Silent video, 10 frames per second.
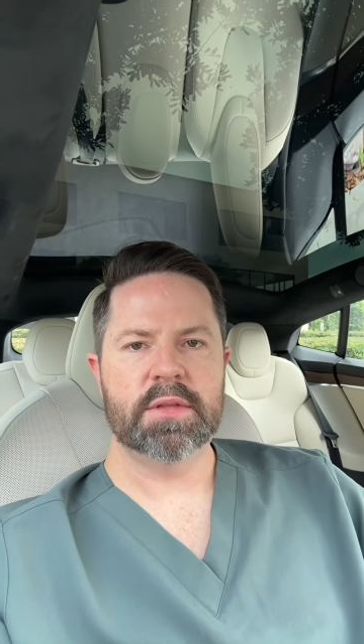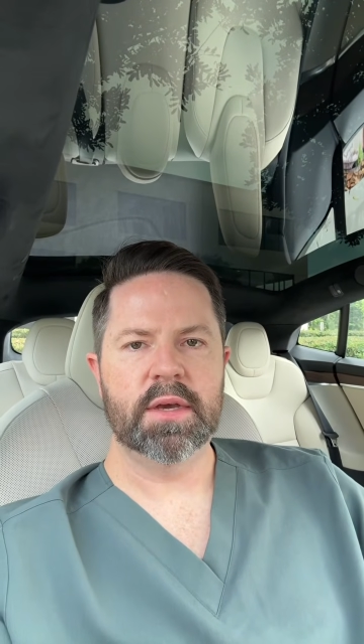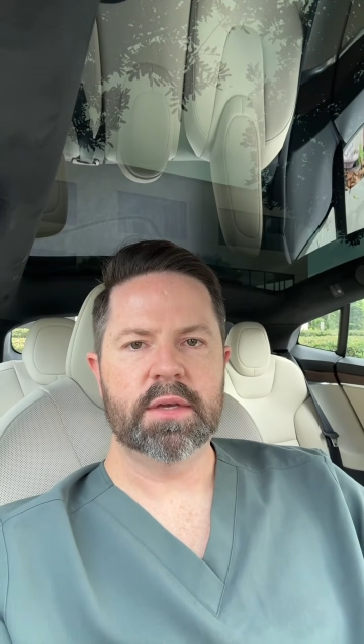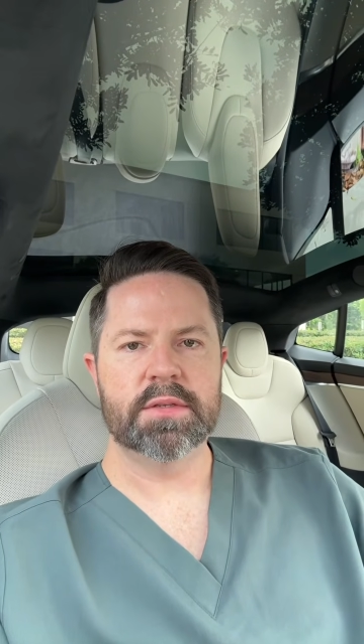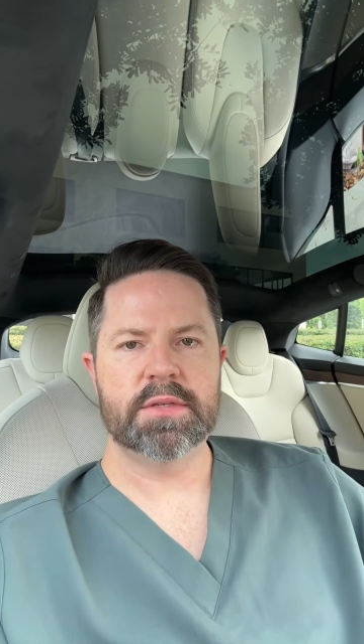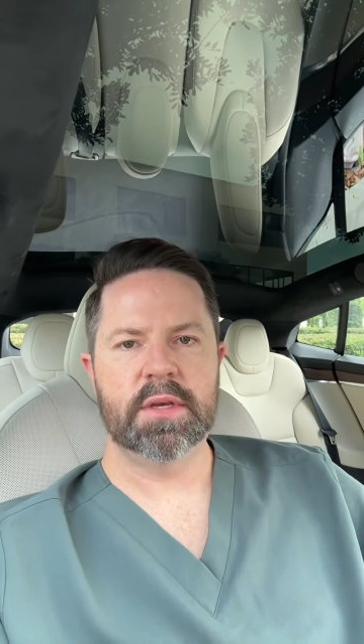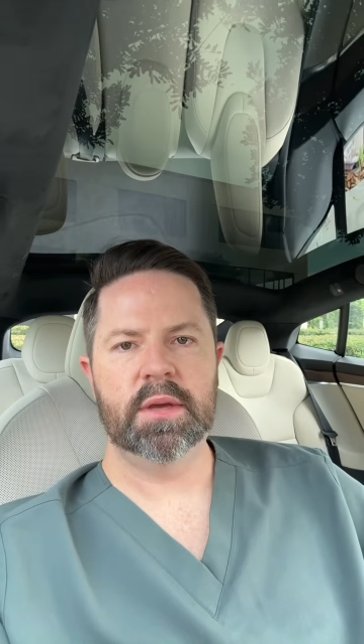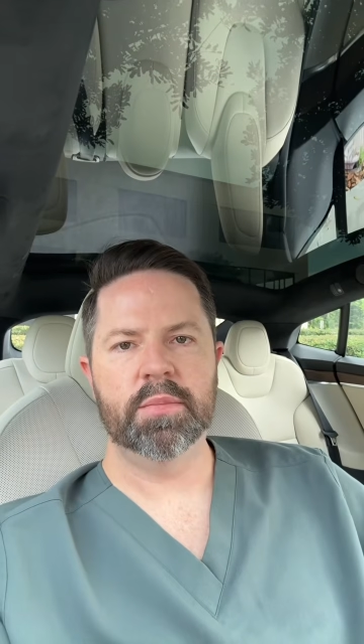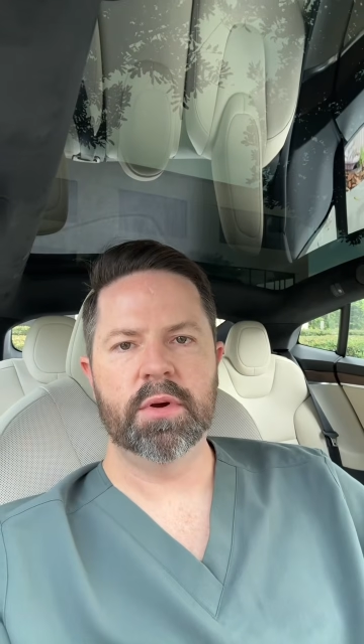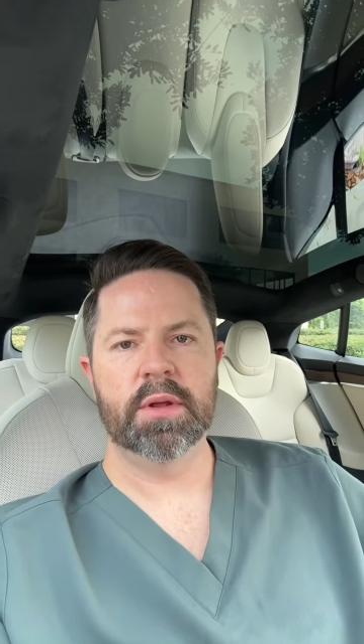they can see
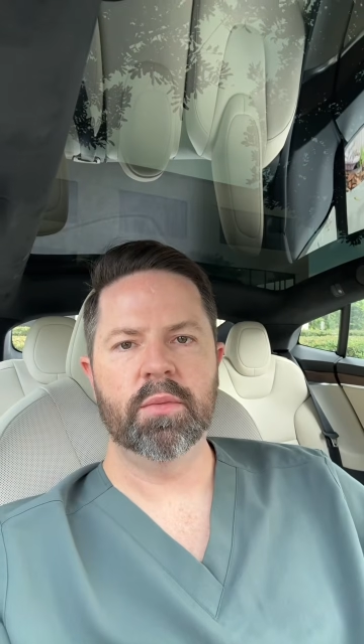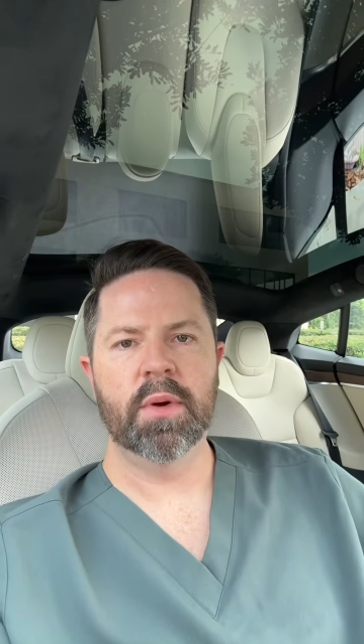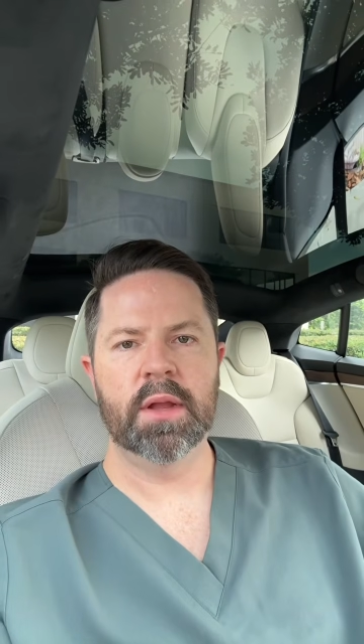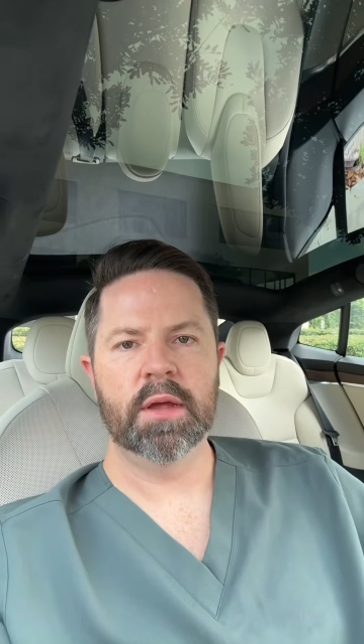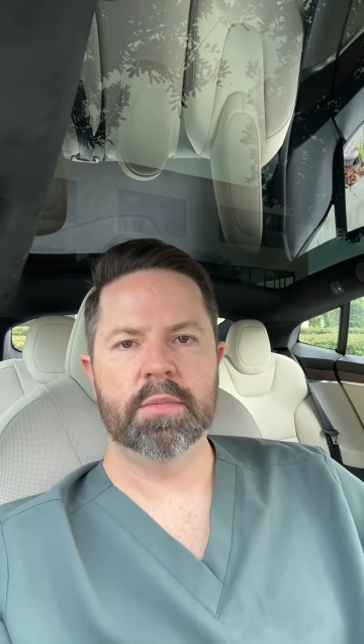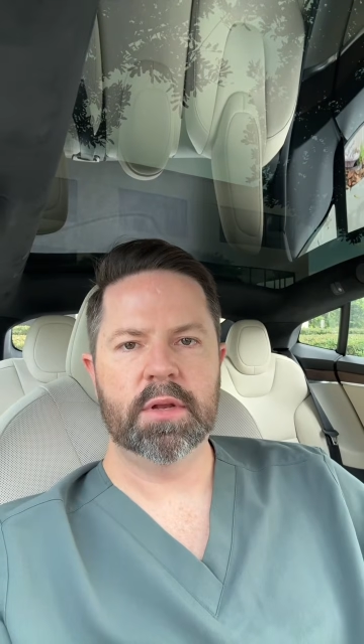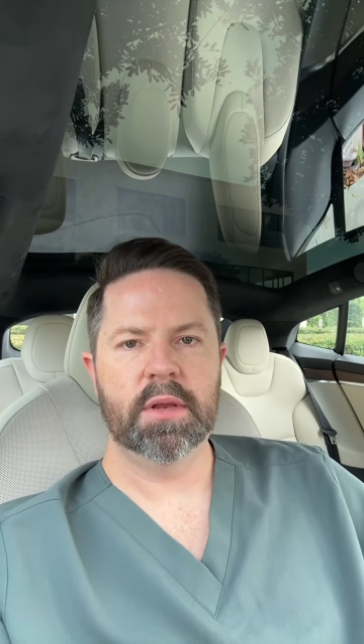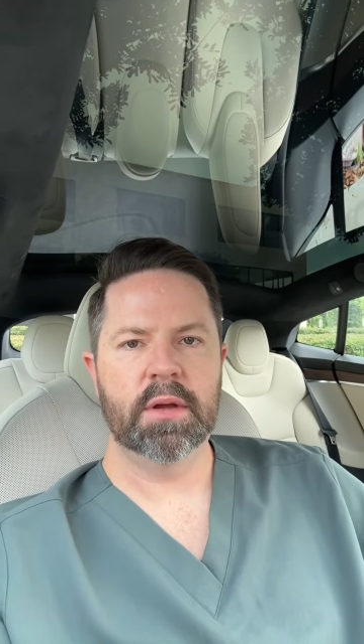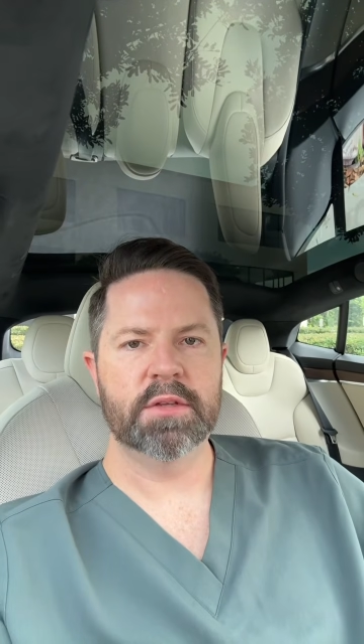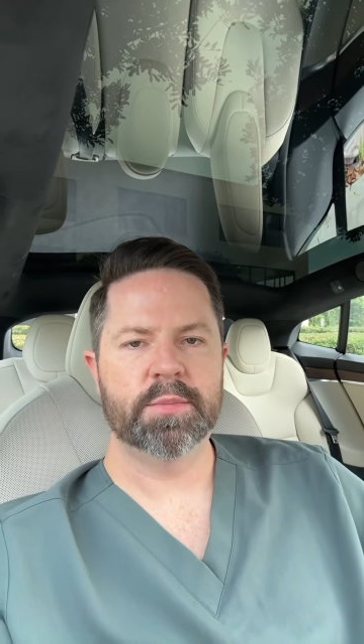pretty well up
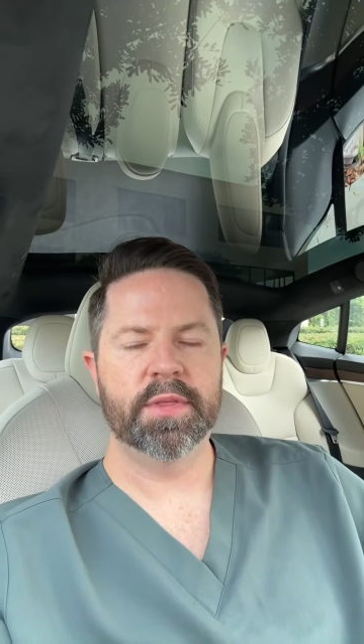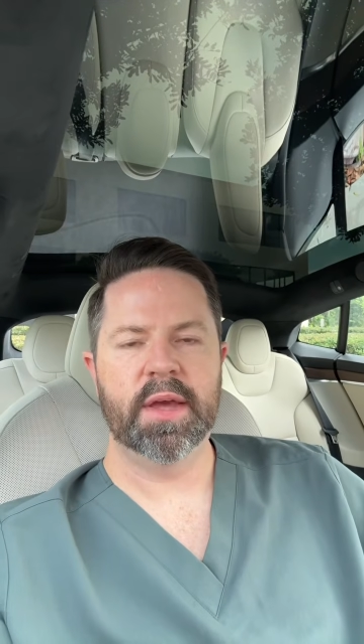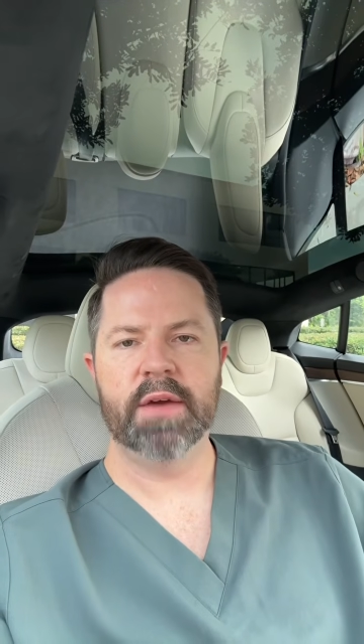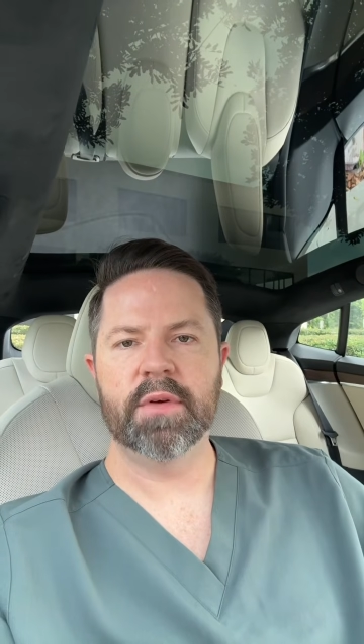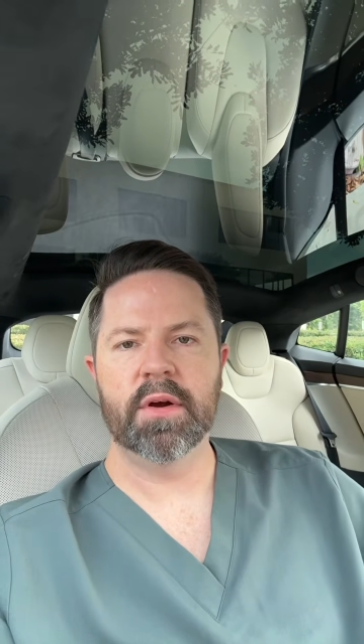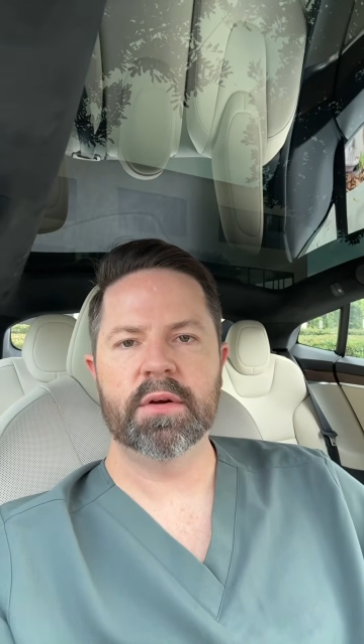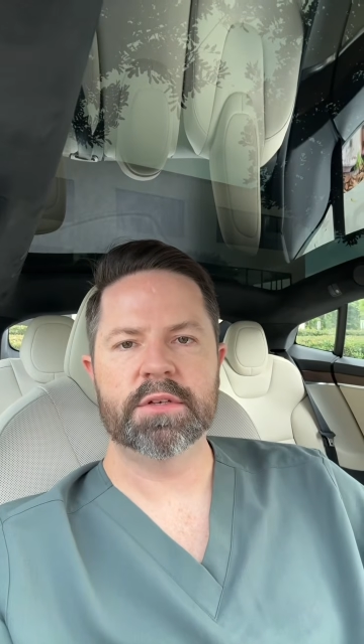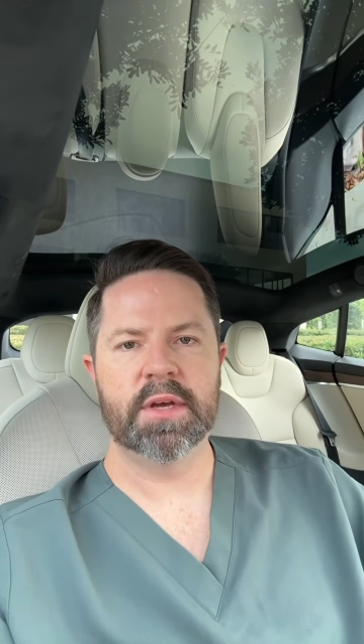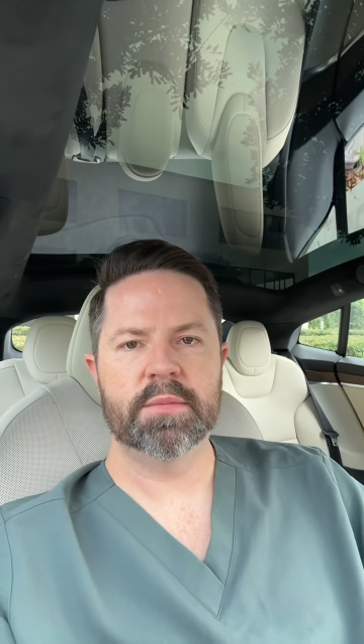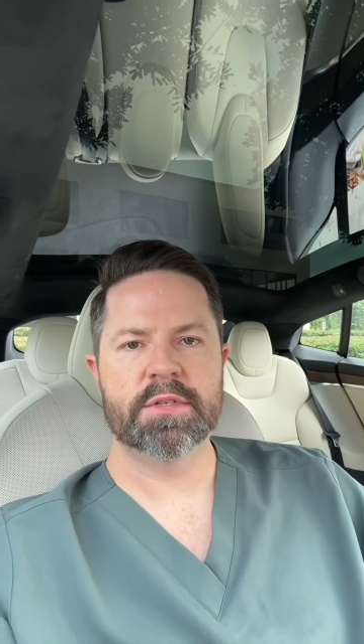close, but they have a hard
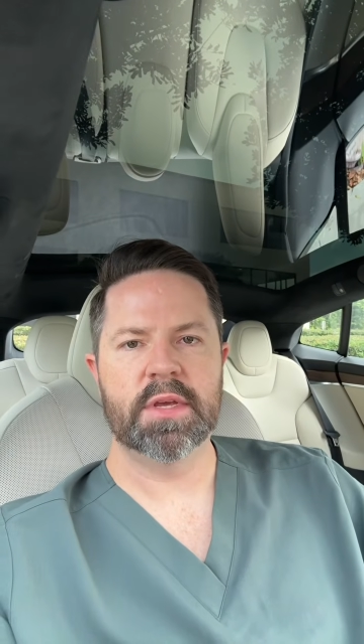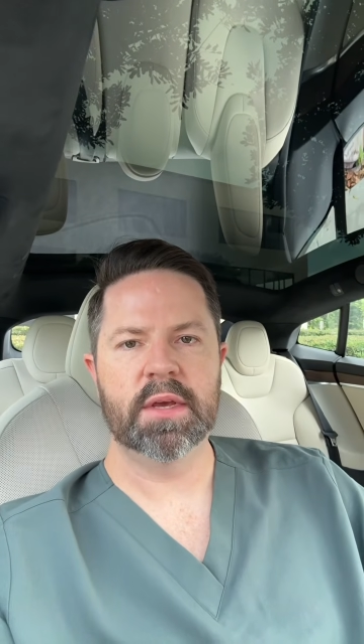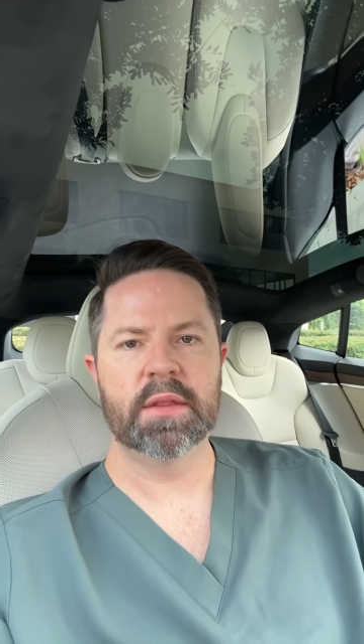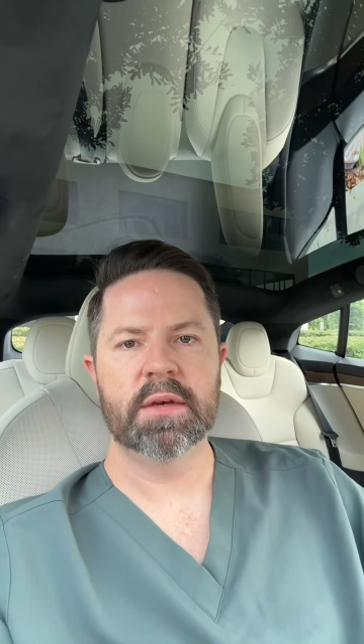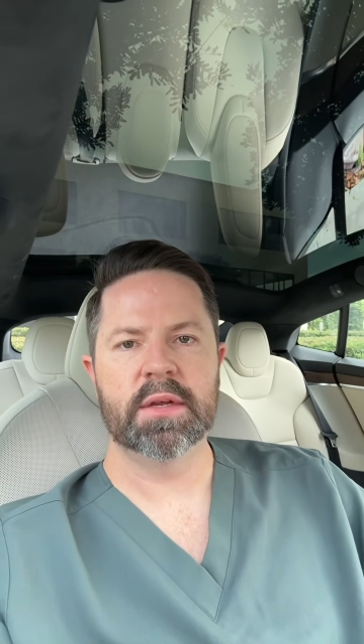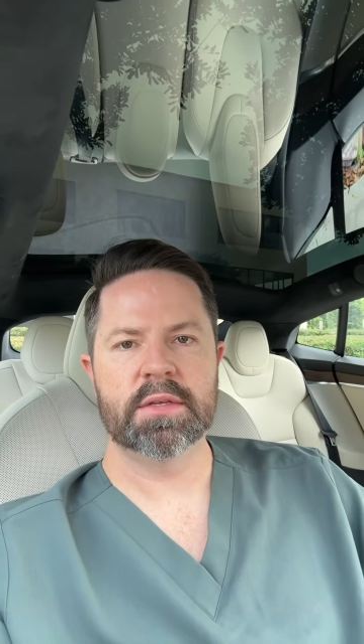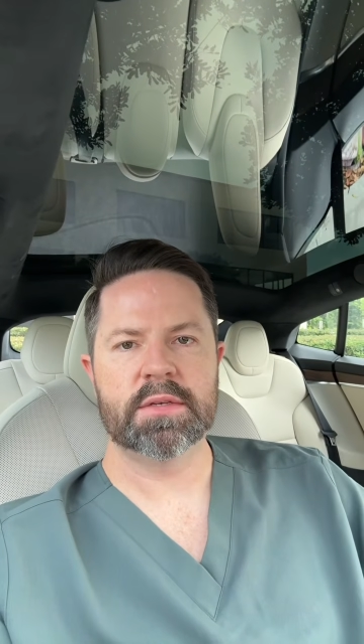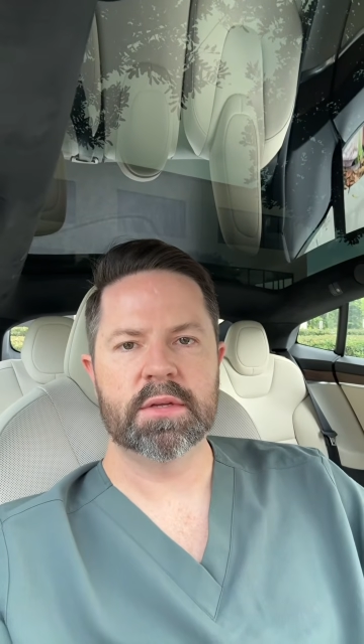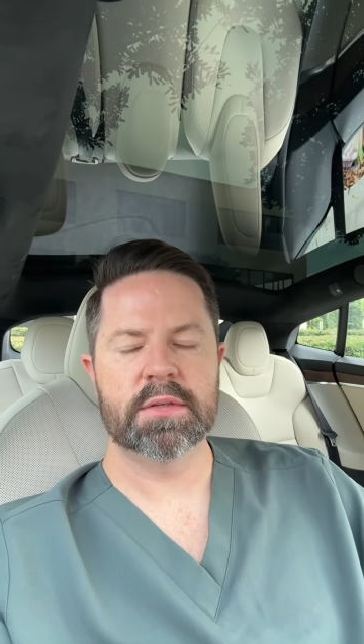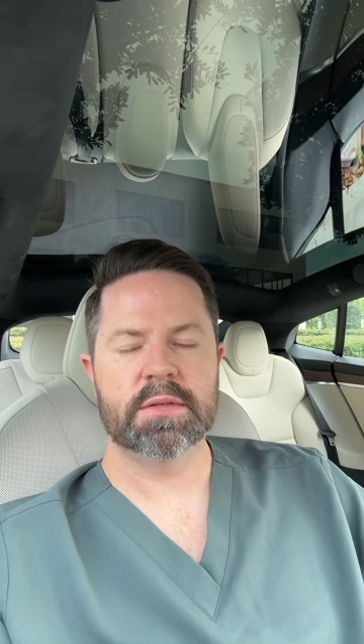time seeing in the
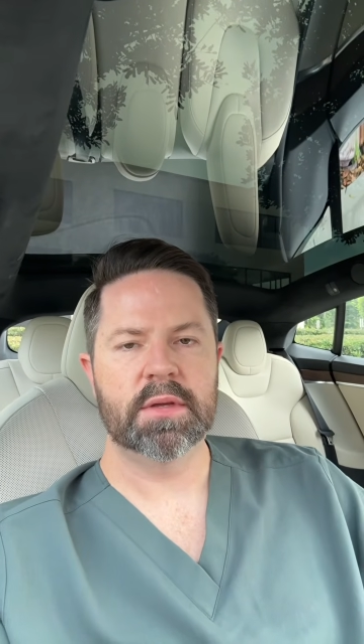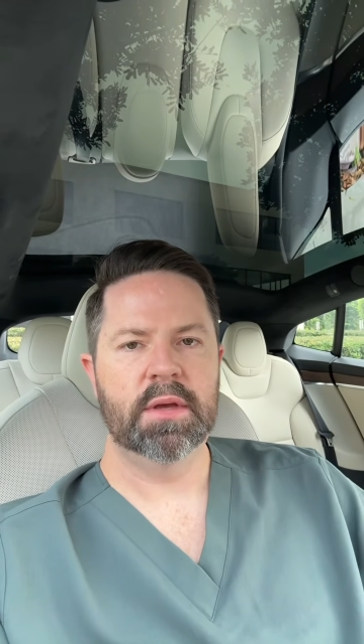distance.